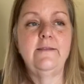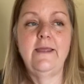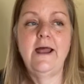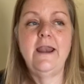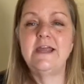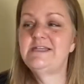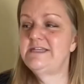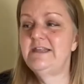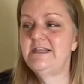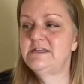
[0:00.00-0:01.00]
And I
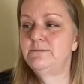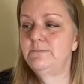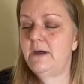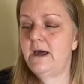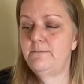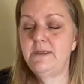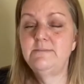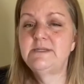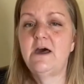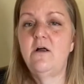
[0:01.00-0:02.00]
see these
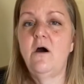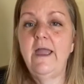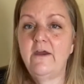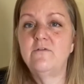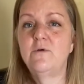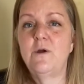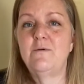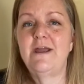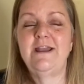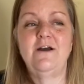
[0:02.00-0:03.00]
memes out everywhere
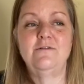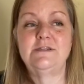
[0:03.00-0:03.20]
right now.